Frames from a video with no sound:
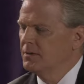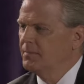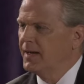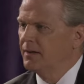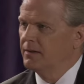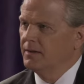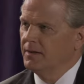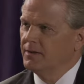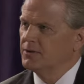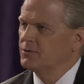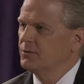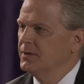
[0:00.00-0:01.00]
about the
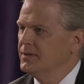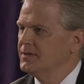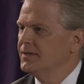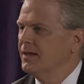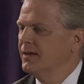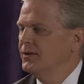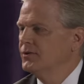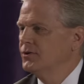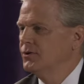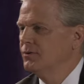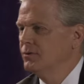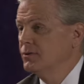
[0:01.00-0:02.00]
industry he's selling
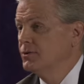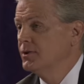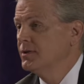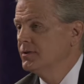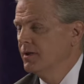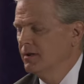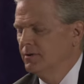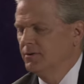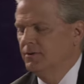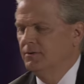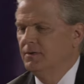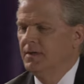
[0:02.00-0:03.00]
to or she's selling
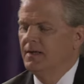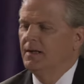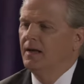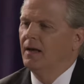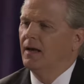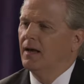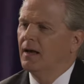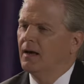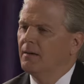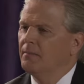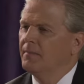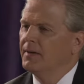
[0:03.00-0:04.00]
to,
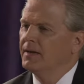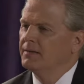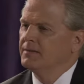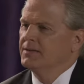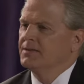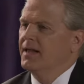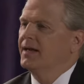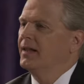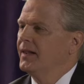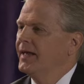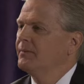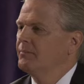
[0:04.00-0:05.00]
It's like a
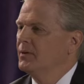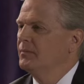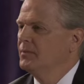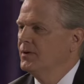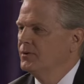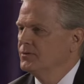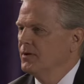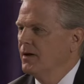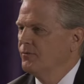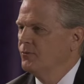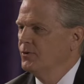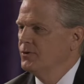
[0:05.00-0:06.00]
light bulb goes
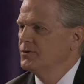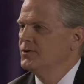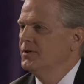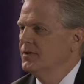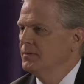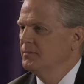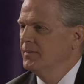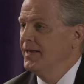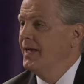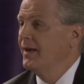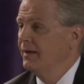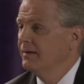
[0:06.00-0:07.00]
off when you see them
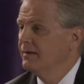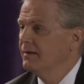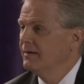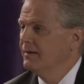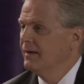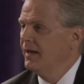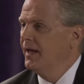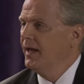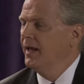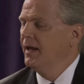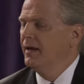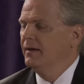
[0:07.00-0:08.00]
get it.
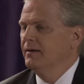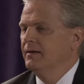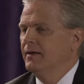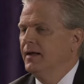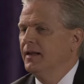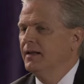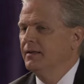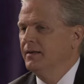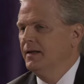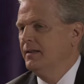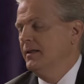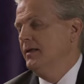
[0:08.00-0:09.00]
And
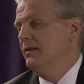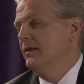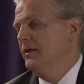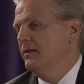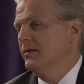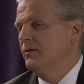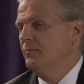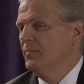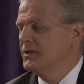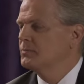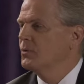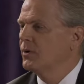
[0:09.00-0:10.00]
then they're
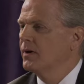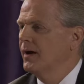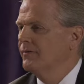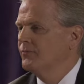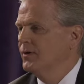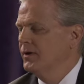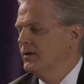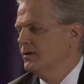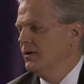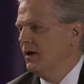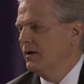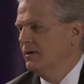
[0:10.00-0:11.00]
much more confident in
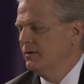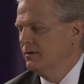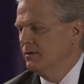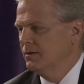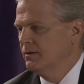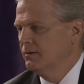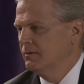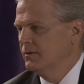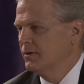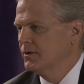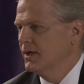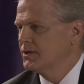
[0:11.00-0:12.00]
talking to
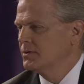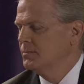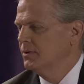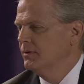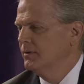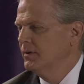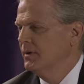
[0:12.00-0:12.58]
their customer